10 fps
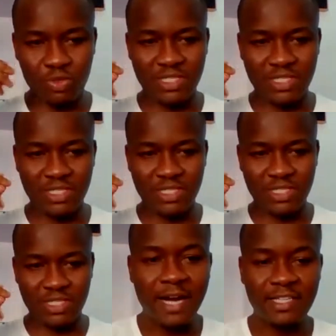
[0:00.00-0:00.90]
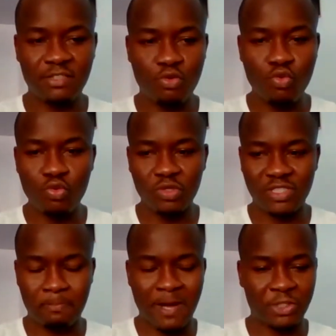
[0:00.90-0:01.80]
that anybody
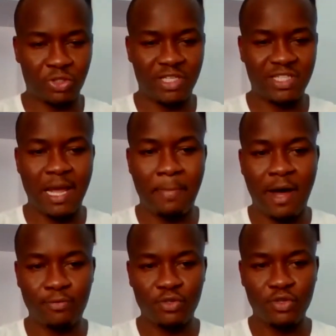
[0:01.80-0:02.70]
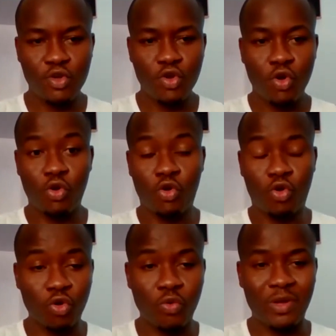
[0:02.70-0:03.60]
who is passionate about
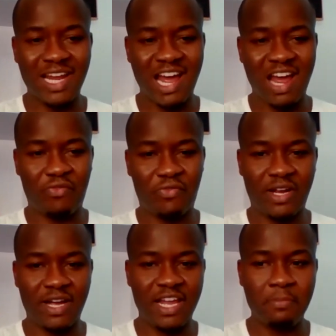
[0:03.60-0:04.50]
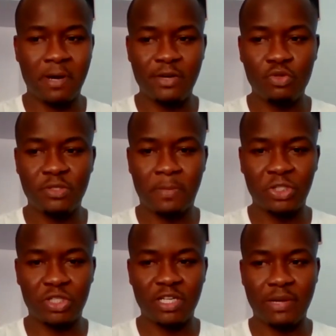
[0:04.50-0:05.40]
growing Africa, anybody who's
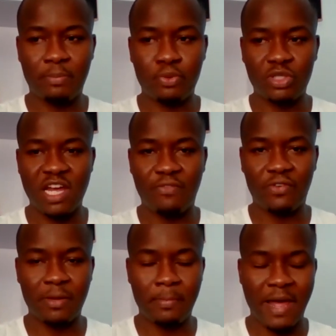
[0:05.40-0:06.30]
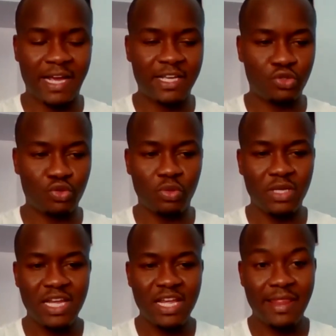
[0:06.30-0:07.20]
passionate about putting Africa back
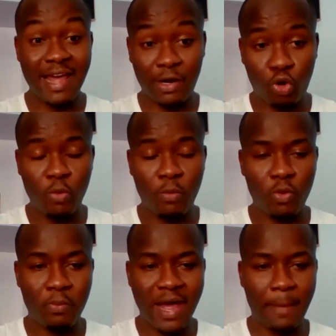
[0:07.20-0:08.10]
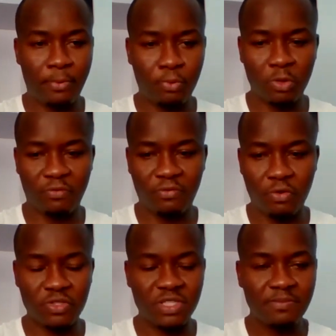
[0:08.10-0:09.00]
into that global map will,
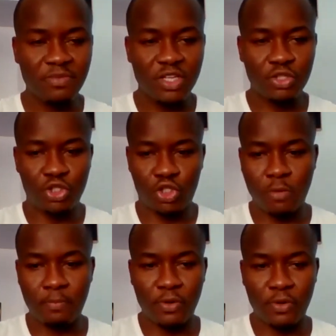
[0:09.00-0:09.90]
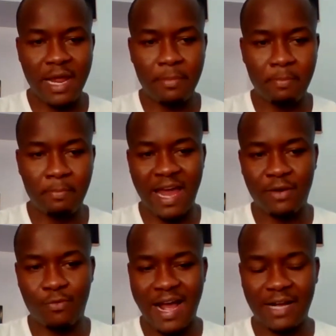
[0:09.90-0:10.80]
of course, jump on that
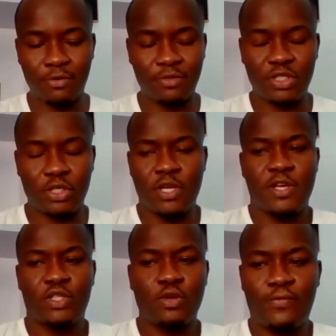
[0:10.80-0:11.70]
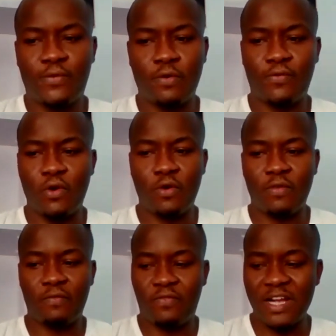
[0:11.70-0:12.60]
bandwagon. So
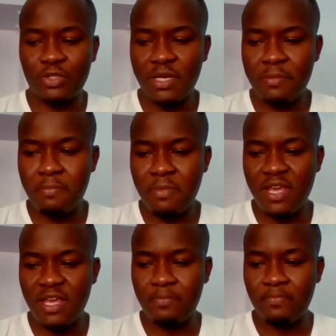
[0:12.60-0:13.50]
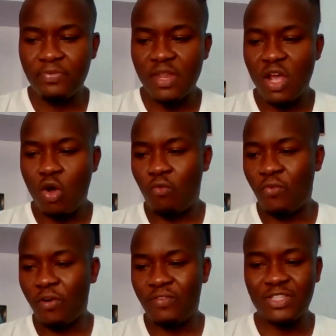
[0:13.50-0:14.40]
for virtually me,
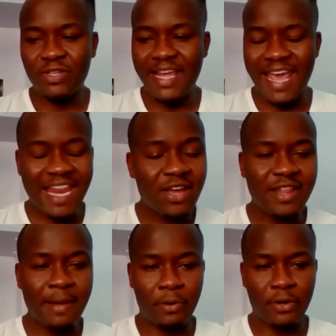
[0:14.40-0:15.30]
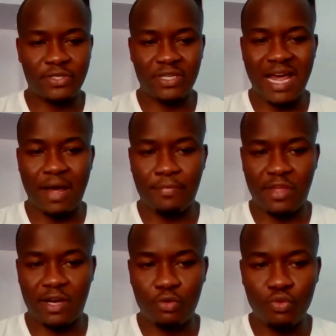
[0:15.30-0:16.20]
or for virtually any other person
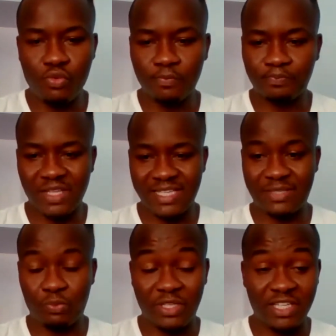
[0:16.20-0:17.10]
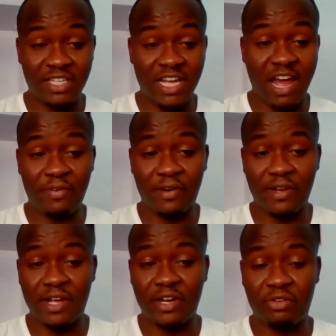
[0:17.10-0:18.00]
out there who is within the
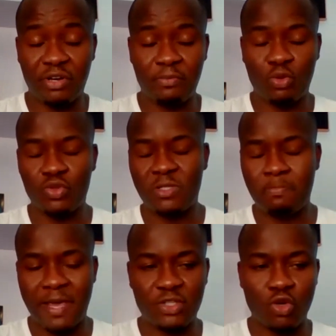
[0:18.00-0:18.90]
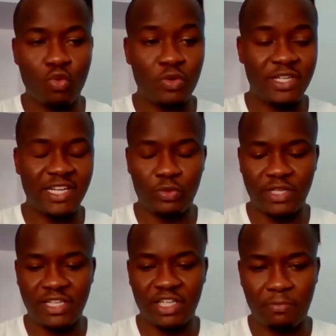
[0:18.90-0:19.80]
African crypto space or within
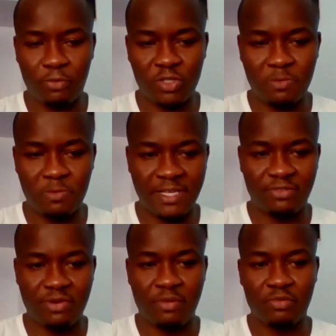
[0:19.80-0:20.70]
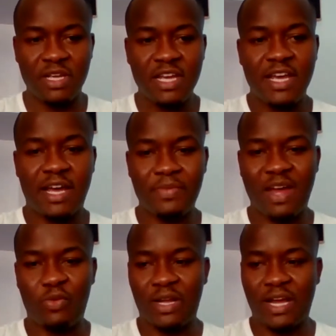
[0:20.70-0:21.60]
the crypto space around
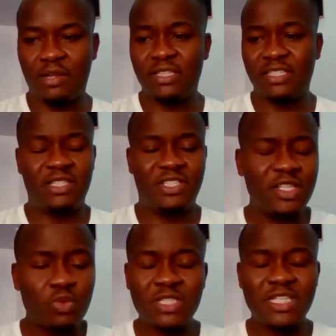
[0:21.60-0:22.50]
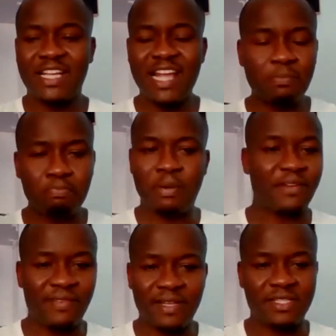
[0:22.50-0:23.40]
Africa, this was like that
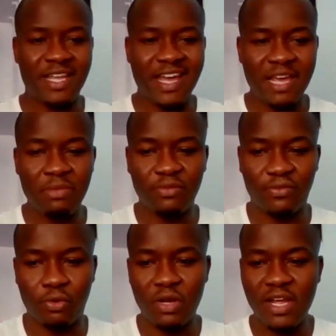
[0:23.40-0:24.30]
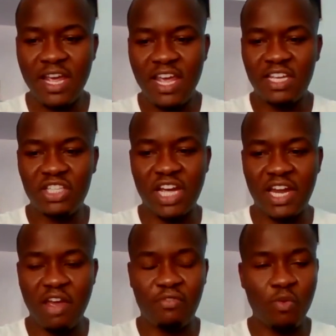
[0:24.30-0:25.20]
perfect timing for each
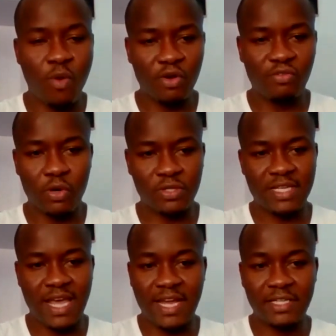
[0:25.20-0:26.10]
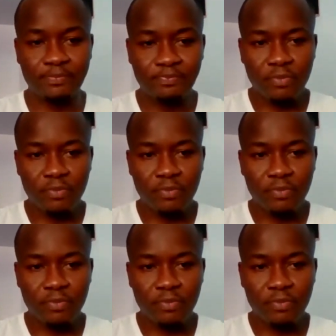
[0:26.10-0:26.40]
and every one of us. And